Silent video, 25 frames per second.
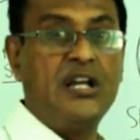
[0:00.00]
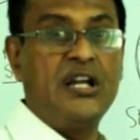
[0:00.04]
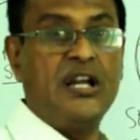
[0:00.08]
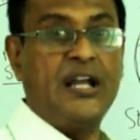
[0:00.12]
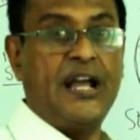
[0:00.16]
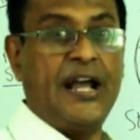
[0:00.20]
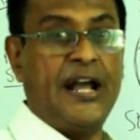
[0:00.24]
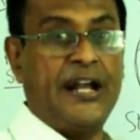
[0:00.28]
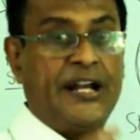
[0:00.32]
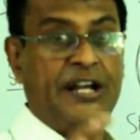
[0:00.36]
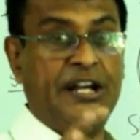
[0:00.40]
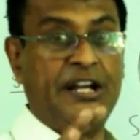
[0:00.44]

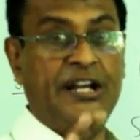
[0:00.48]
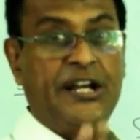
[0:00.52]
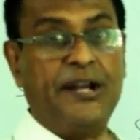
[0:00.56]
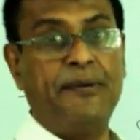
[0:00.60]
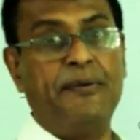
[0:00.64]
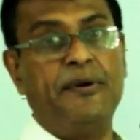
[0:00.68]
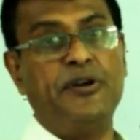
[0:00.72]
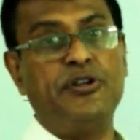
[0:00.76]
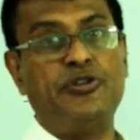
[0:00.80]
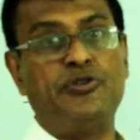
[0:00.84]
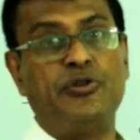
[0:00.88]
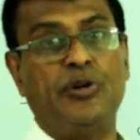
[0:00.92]
an
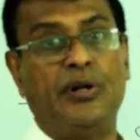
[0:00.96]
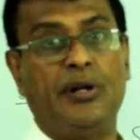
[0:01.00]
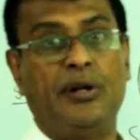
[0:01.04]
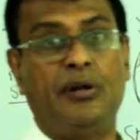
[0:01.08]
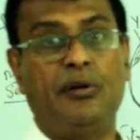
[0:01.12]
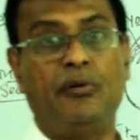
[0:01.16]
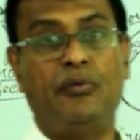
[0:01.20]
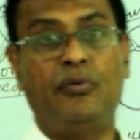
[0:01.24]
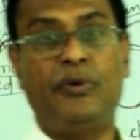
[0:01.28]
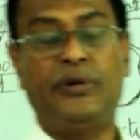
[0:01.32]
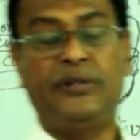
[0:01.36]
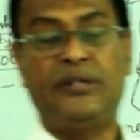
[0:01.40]

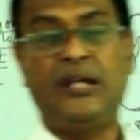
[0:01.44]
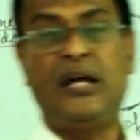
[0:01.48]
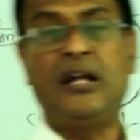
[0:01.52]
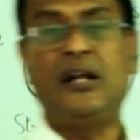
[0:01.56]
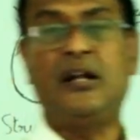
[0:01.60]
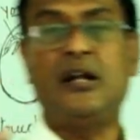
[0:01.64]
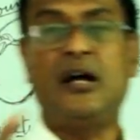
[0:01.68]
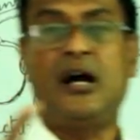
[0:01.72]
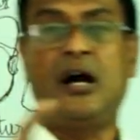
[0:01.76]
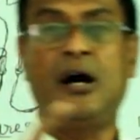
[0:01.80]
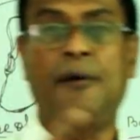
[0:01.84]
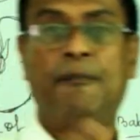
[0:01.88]
individual, whether
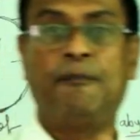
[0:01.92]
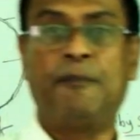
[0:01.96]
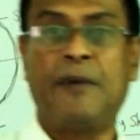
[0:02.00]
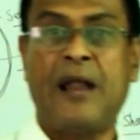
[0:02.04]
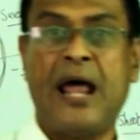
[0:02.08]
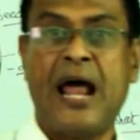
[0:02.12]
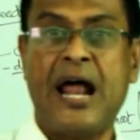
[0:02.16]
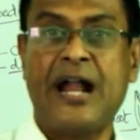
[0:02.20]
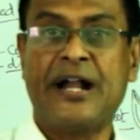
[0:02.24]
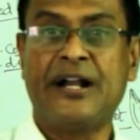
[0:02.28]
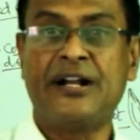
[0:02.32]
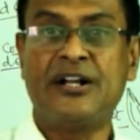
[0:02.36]
a
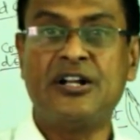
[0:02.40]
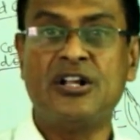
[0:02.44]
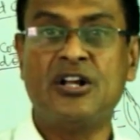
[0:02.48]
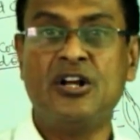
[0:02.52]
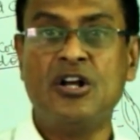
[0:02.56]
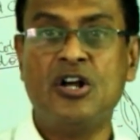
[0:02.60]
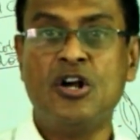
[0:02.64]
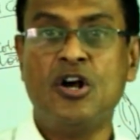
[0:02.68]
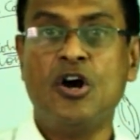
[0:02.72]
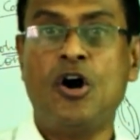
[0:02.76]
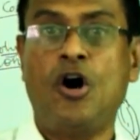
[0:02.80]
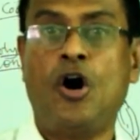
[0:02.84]

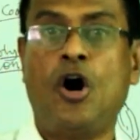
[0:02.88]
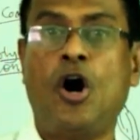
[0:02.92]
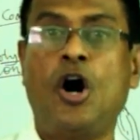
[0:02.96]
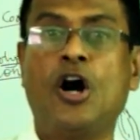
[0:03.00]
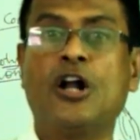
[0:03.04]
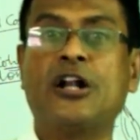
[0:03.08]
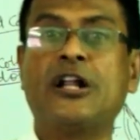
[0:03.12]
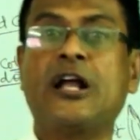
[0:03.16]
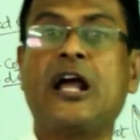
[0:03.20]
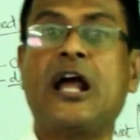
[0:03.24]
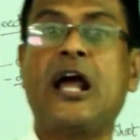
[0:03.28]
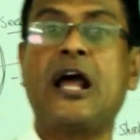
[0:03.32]
plant or
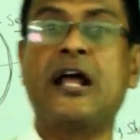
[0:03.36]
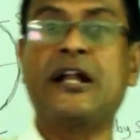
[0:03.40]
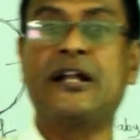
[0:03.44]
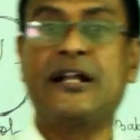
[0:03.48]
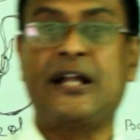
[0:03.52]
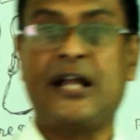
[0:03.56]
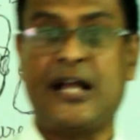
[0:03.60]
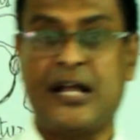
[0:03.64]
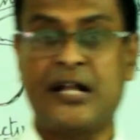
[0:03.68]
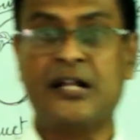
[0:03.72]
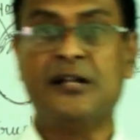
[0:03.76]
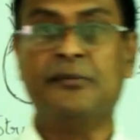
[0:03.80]

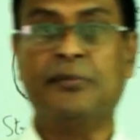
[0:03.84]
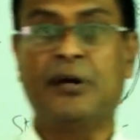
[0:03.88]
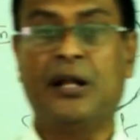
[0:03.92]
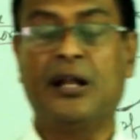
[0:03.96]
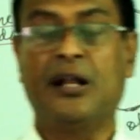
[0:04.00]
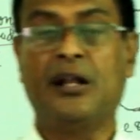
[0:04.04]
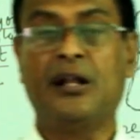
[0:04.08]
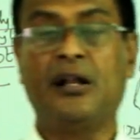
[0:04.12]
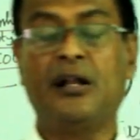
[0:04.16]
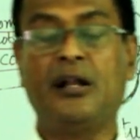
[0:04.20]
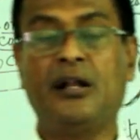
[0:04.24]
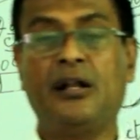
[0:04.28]
an
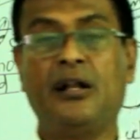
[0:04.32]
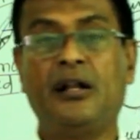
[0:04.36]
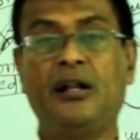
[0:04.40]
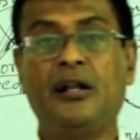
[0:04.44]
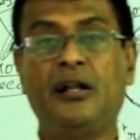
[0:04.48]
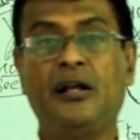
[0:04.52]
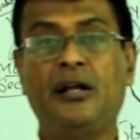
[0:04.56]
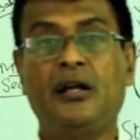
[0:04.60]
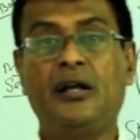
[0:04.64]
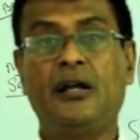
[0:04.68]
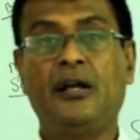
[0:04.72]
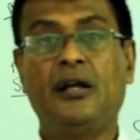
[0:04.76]
animal,
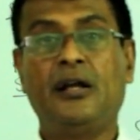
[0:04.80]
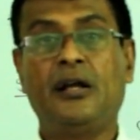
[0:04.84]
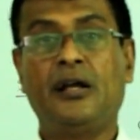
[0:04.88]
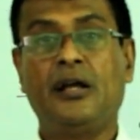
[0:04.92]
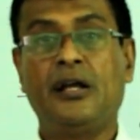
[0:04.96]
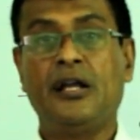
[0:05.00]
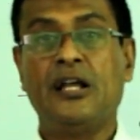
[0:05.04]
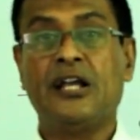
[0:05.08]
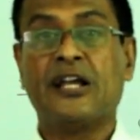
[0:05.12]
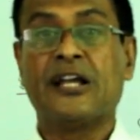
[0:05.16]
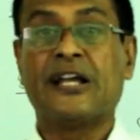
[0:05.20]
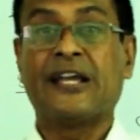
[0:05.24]

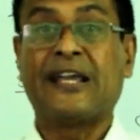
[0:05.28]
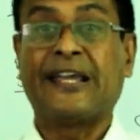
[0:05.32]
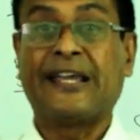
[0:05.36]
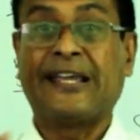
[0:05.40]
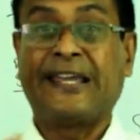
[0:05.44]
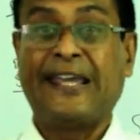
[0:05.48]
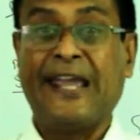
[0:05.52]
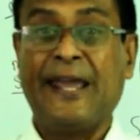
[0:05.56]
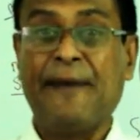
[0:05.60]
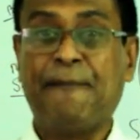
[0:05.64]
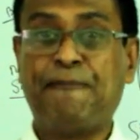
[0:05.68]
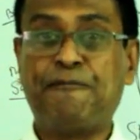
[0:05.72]

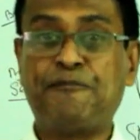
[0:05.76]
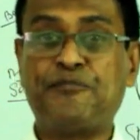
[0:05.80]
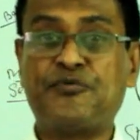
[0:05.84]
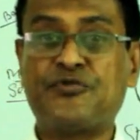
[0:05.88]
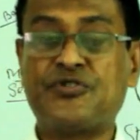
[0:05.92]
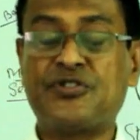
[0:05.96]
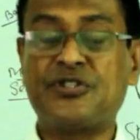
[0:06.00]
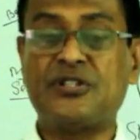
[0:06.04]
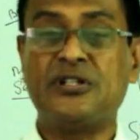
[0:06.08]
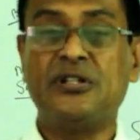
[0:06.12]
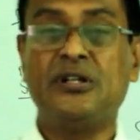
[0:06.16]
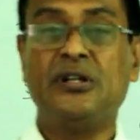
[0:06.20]

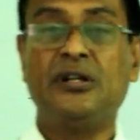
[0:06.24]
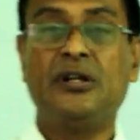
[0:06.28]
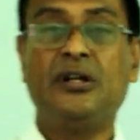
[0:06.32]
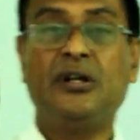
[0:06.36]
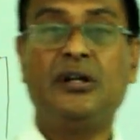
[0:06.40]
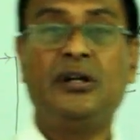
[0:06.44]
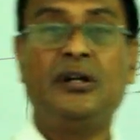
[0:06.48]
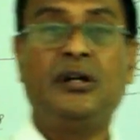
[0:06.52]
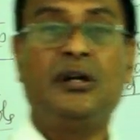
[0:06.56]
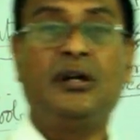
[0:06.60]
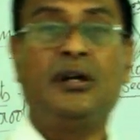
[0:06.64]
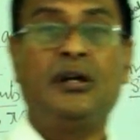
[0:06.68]
keeps
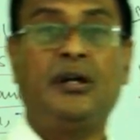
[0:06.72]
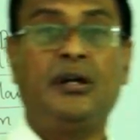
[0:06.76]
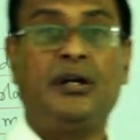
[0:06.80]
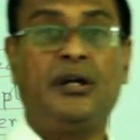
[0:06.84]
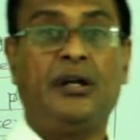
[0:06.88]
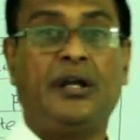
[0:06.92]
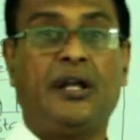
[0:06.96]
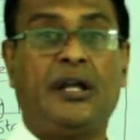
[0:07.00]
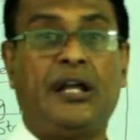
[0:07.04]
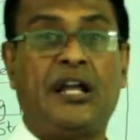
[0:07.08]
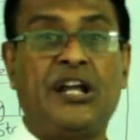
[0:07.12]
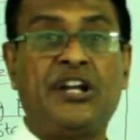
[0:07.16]

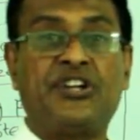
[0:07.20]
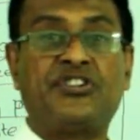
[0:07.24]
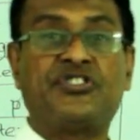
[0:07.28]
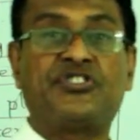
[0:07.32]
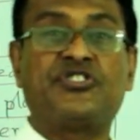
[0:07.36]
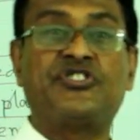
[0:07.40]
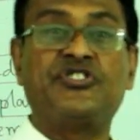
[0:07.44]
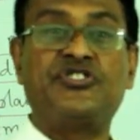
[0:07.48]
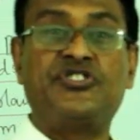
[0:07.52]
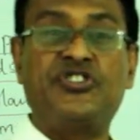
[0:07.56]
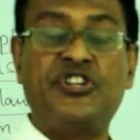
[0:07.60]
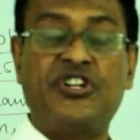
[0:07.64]

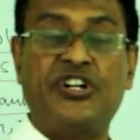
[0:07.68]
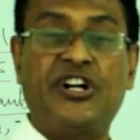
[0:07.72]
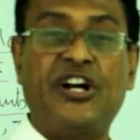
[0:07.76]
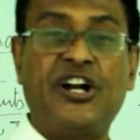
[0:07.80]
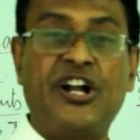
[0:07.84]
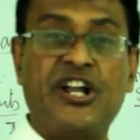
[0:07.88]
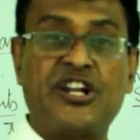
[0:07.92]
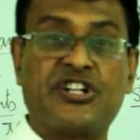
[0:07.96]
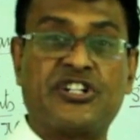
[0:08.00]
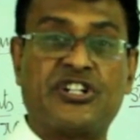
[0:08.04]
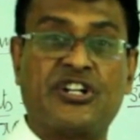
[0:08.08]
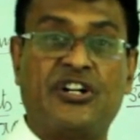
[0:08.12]
its
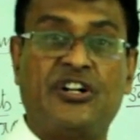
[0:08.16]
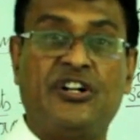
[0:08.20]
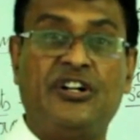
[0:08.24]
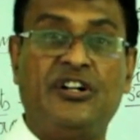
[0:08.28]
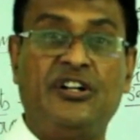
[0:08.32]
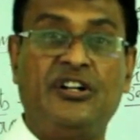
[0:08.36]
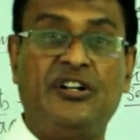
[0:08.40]
generation